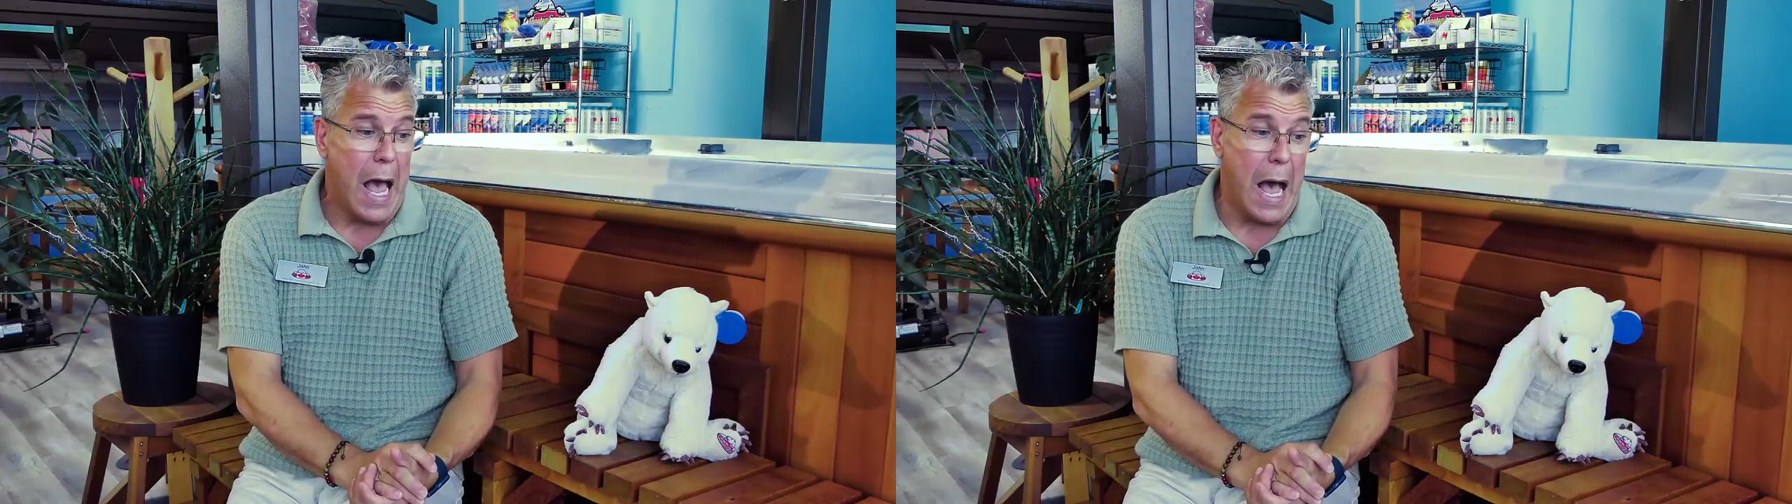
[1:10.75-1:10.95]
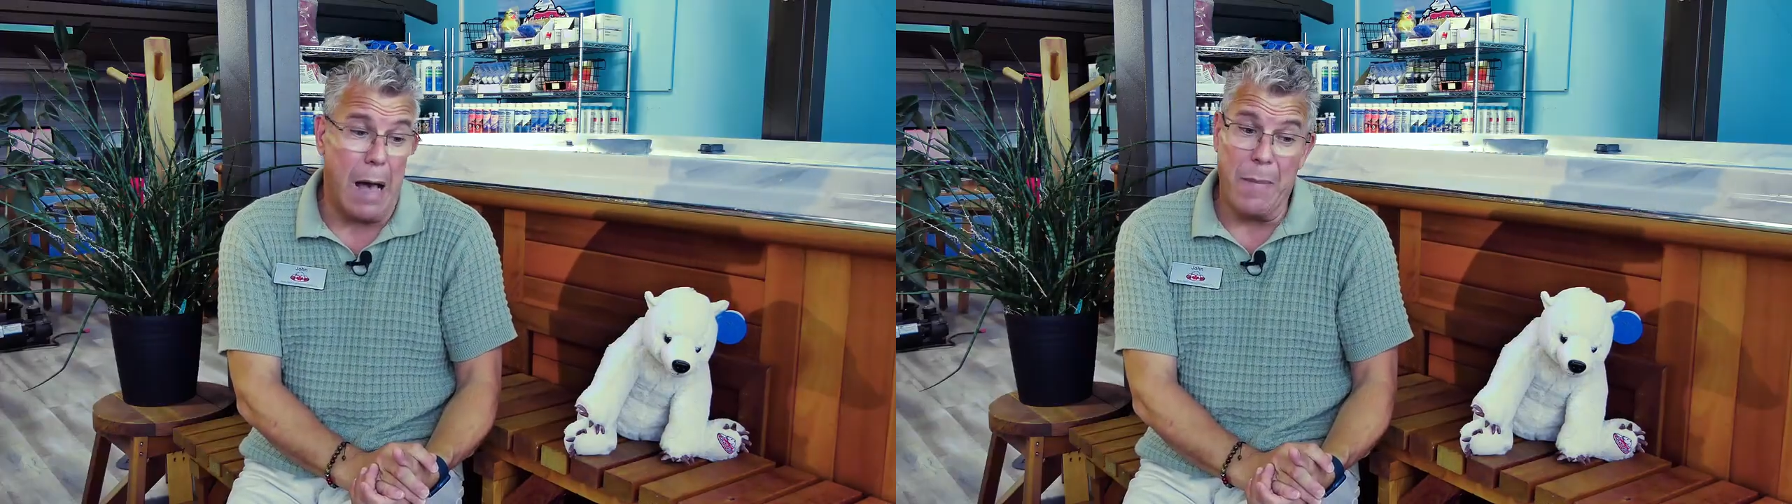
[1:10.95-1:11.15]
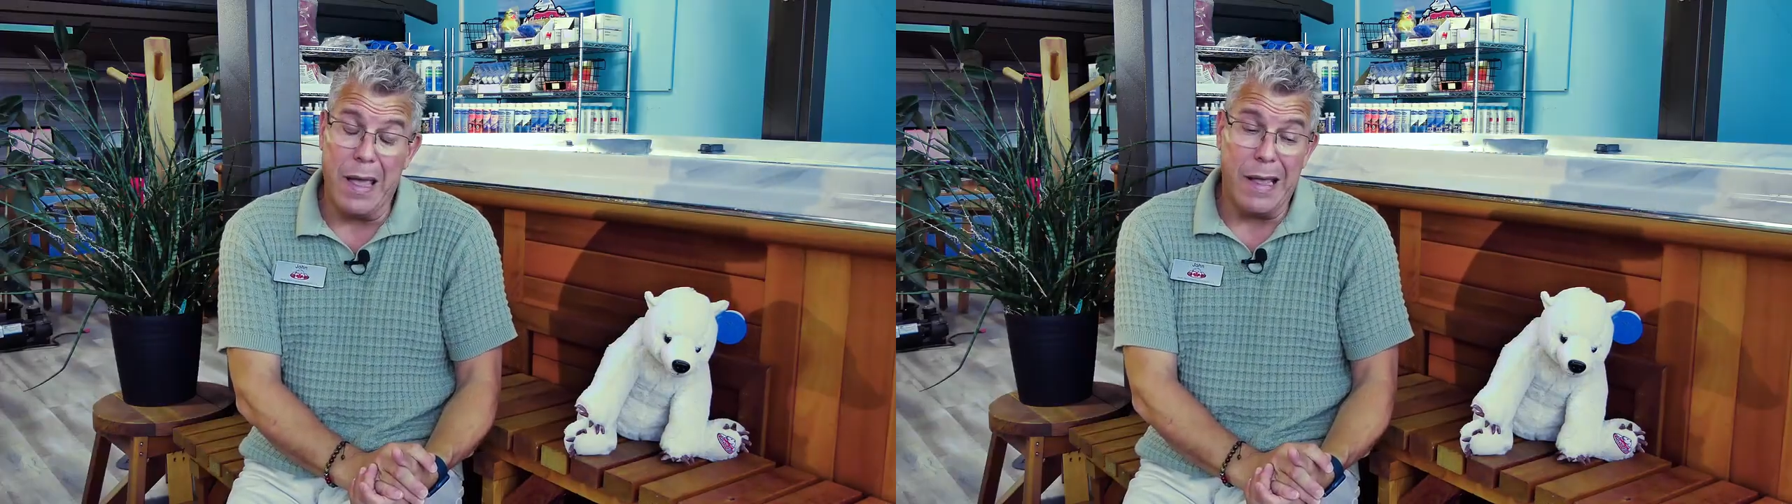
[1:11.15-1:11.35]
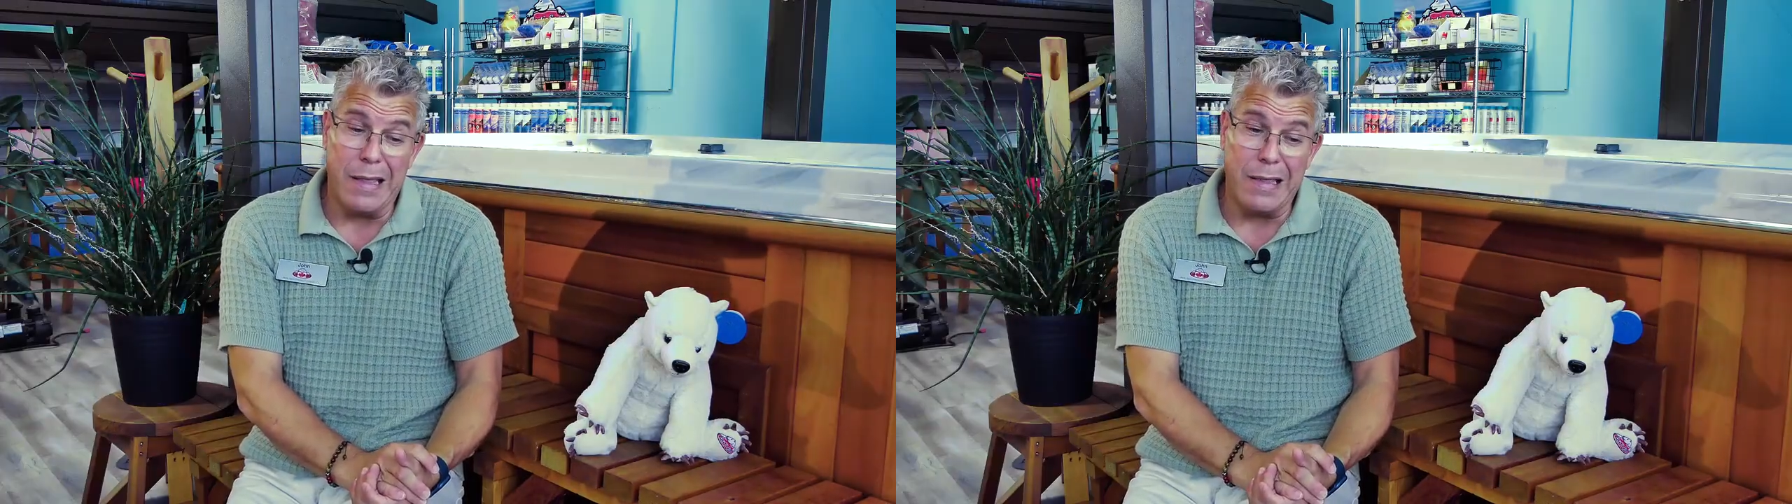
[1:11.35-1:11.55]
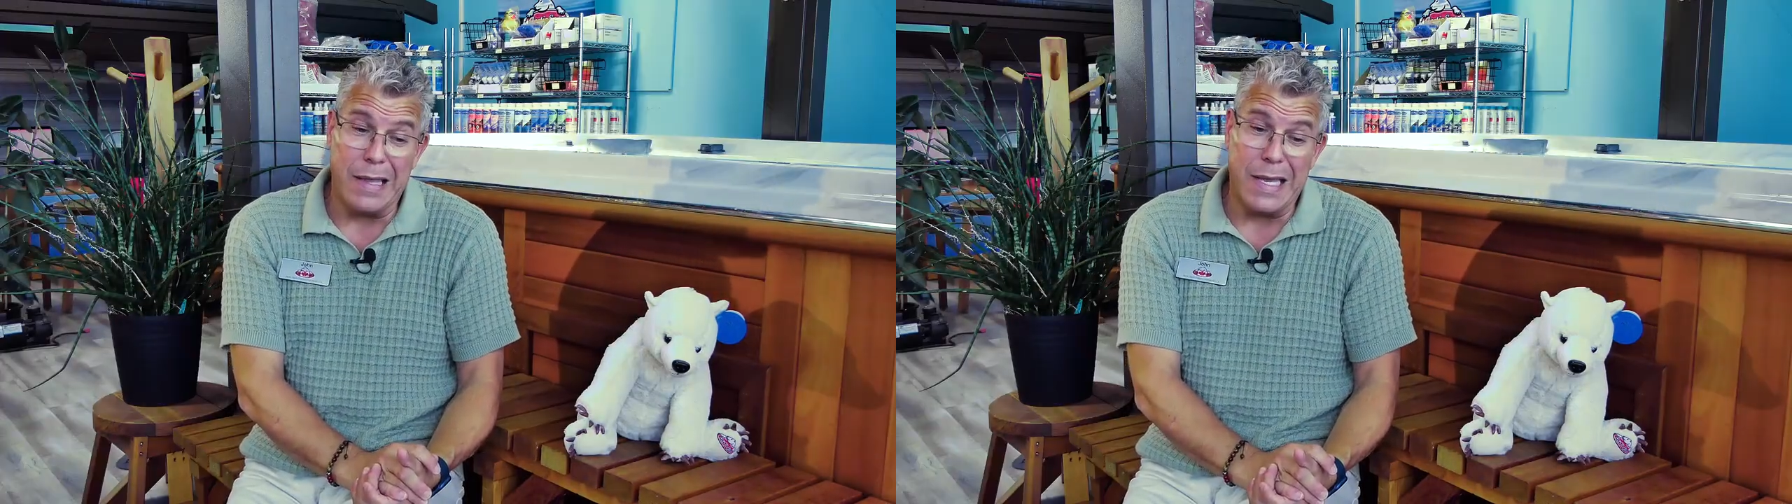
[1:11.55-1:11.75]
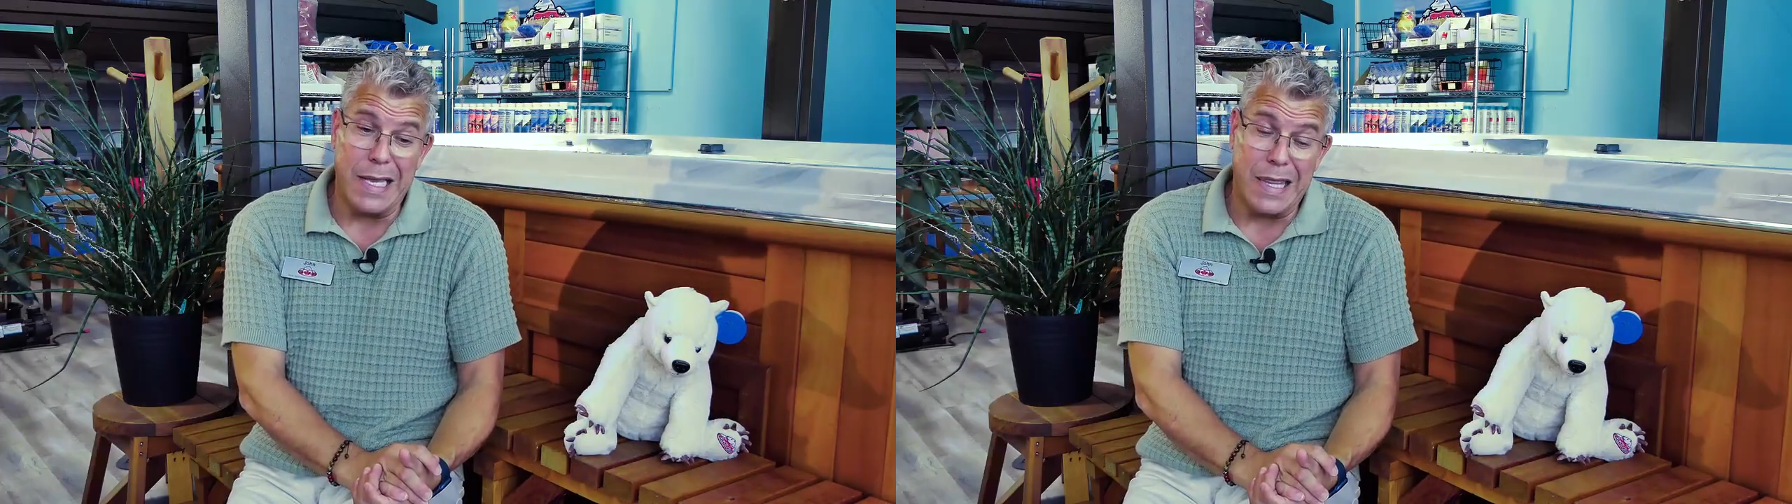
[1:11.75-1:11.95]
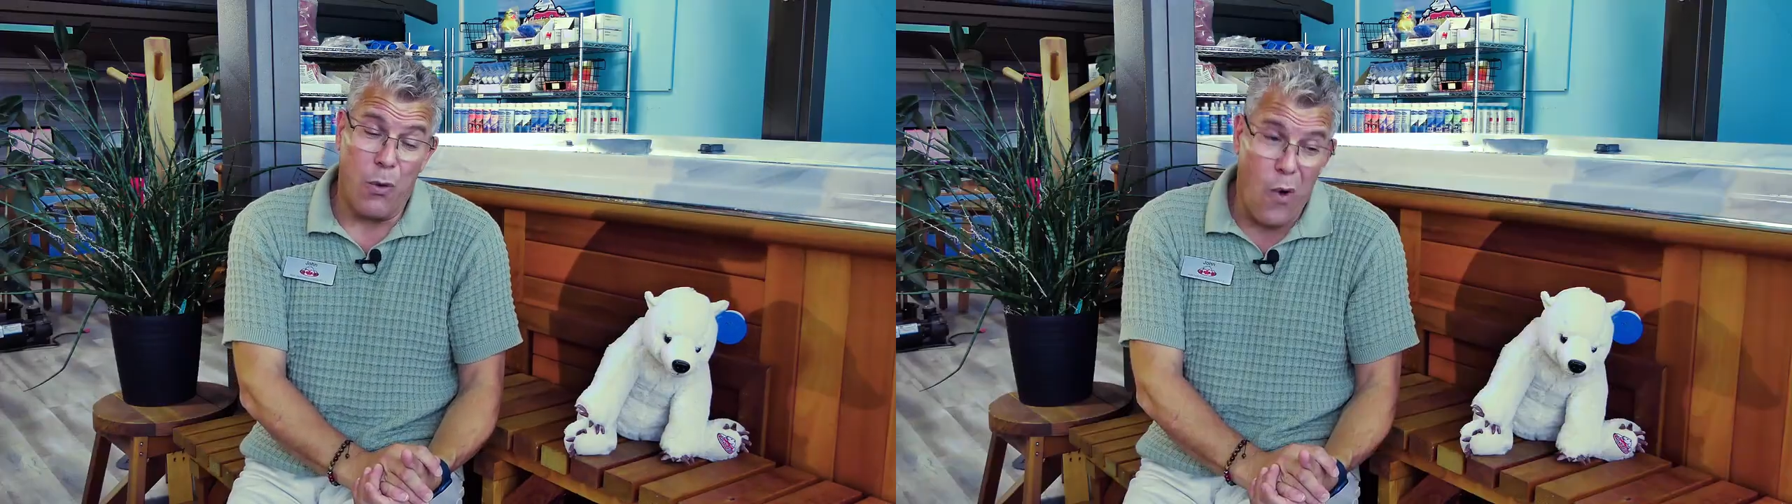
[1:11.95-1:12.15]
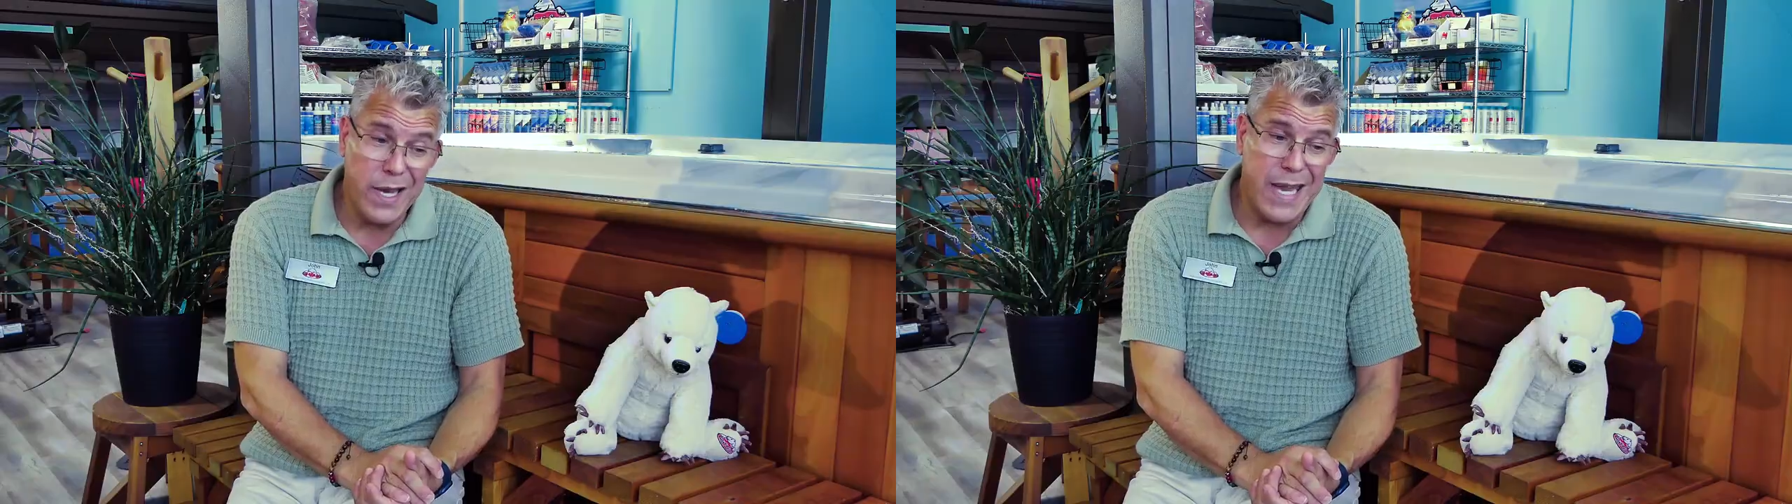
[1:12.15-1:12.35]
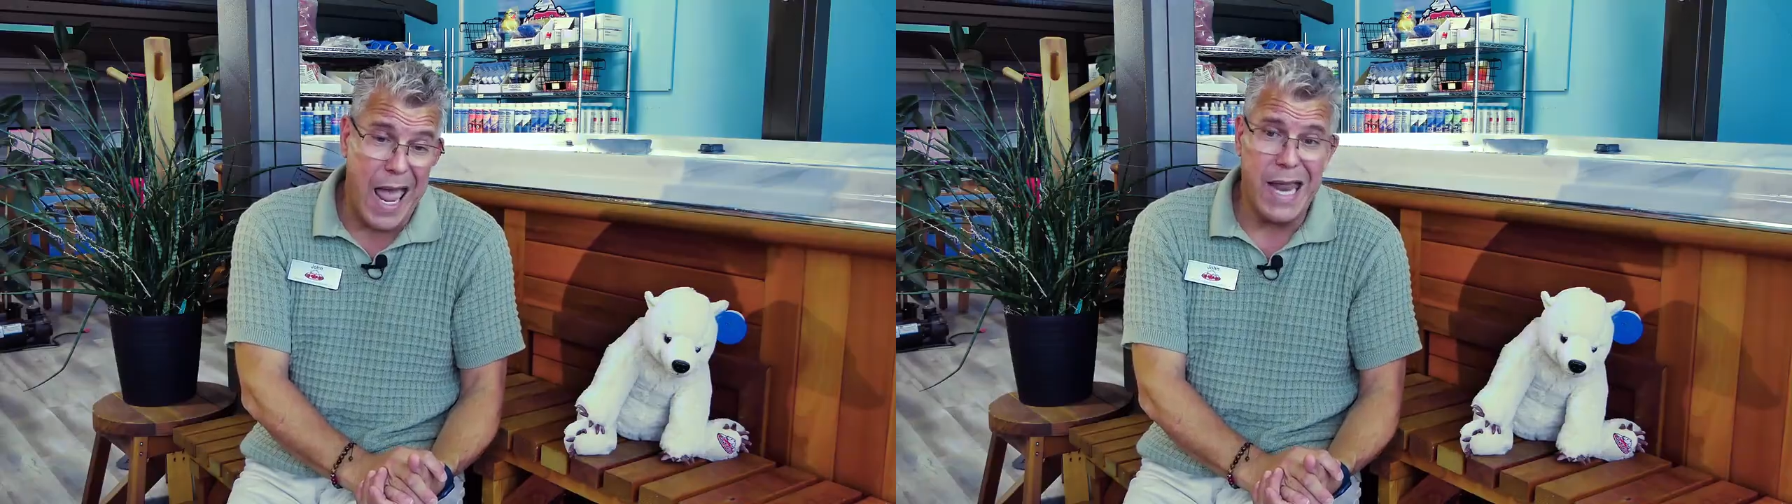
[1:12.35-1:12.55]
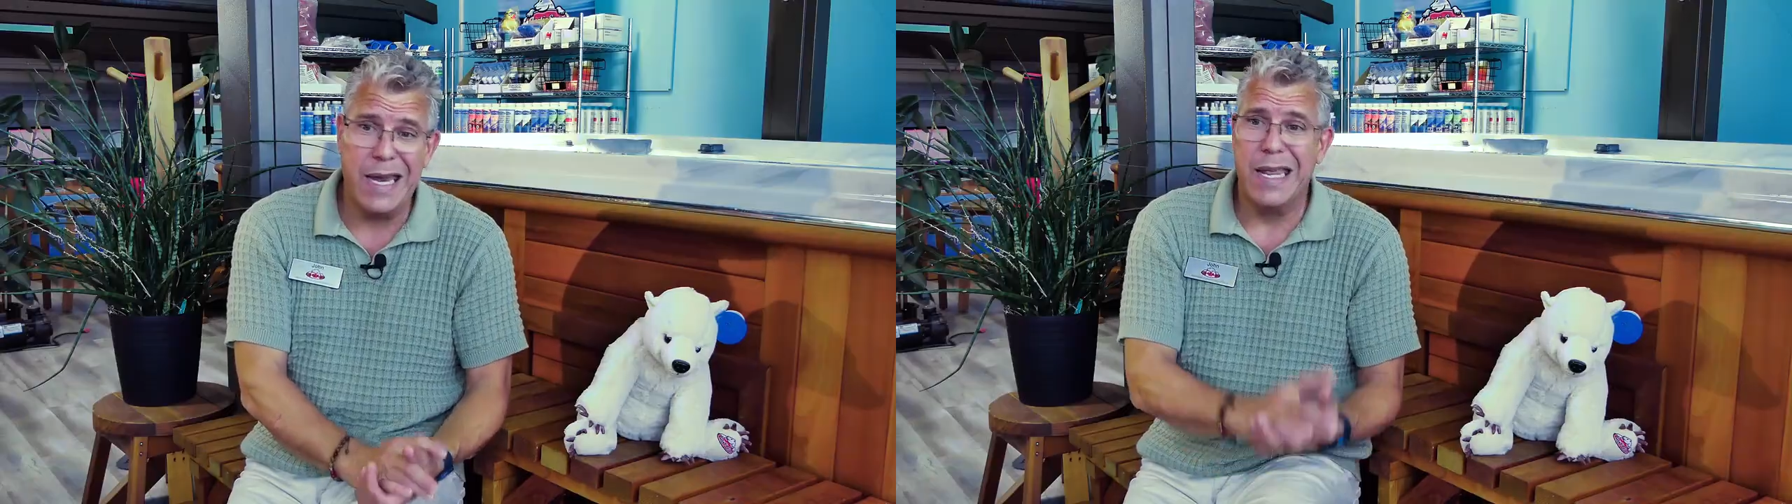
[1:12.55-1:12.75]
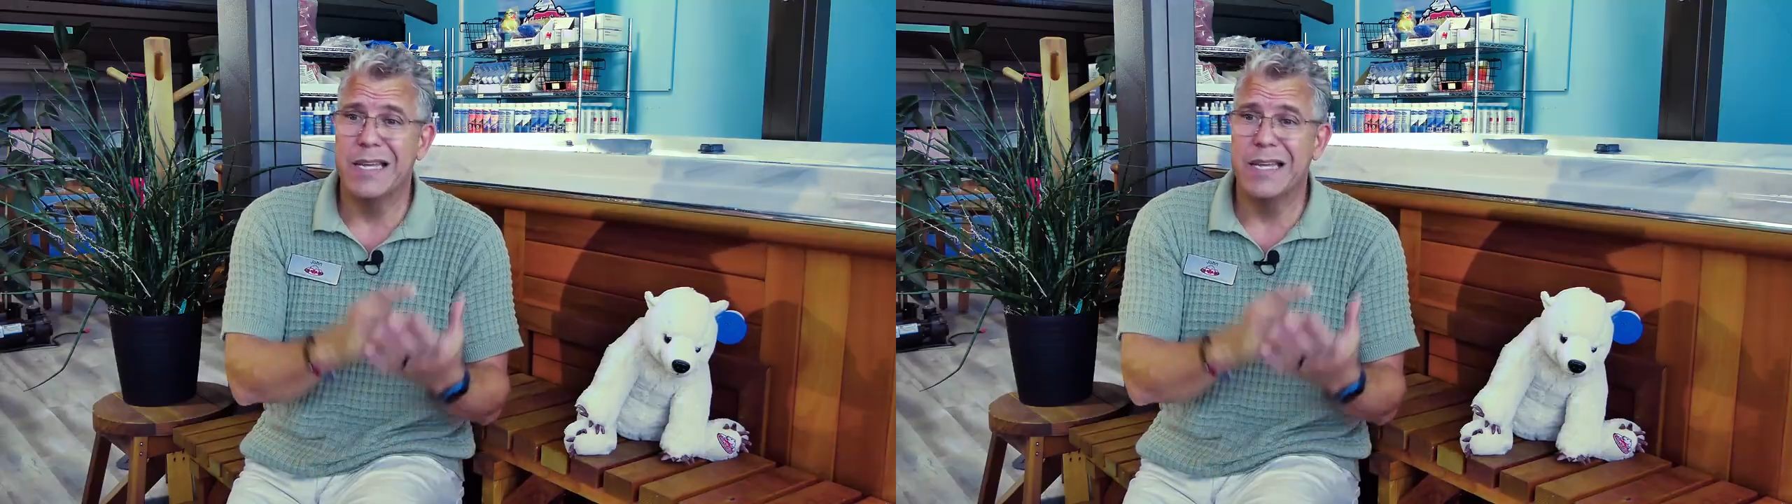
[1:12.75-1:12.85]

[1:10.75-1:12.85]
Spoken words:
The 110